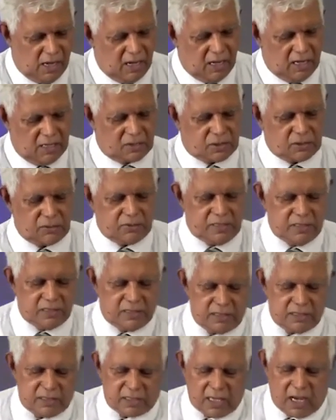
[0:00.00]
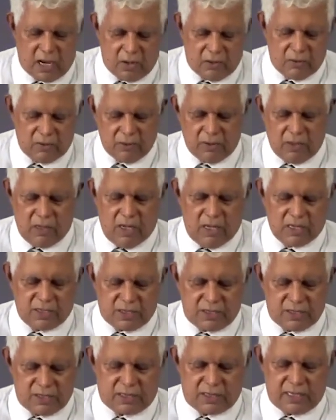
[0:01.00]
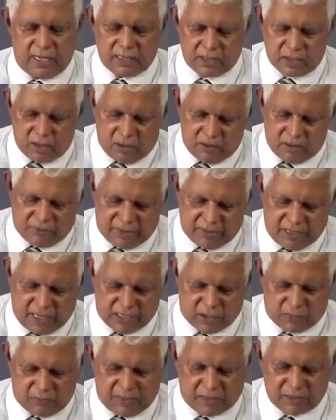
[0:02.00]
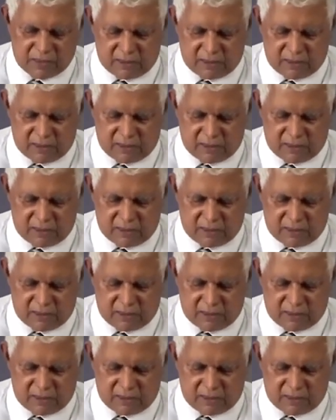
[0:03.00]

So this is how church has all three aspects: